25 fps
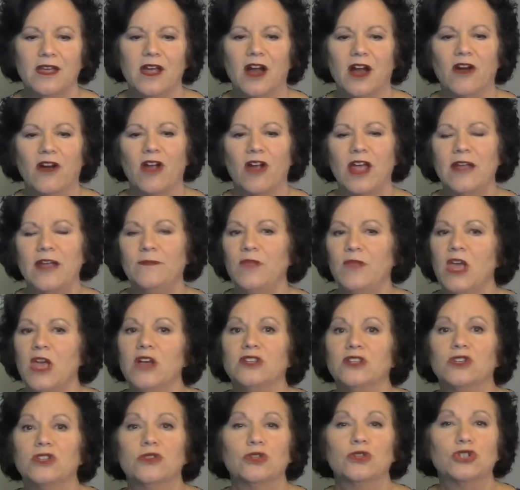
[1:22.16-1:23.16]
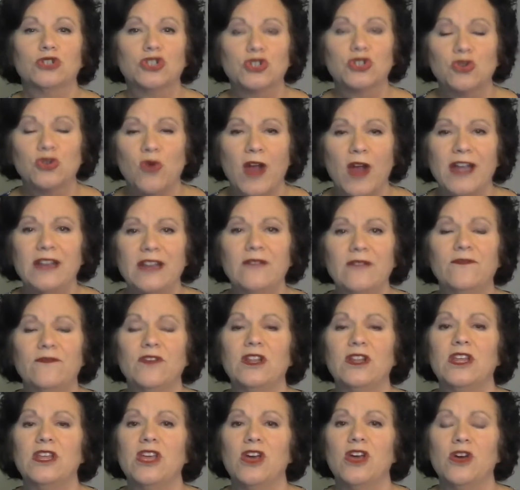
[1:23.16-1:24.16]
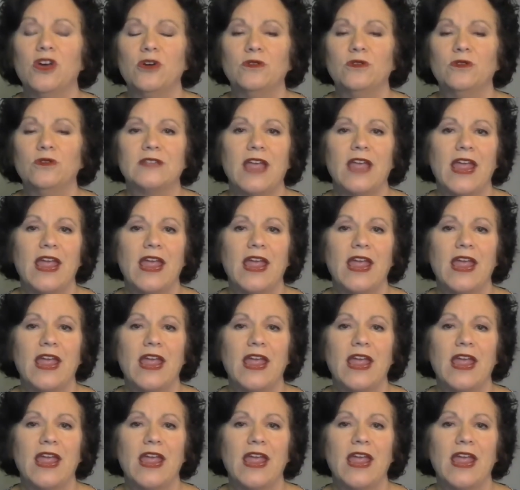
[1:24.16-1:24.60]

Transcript: All right, so there's training videos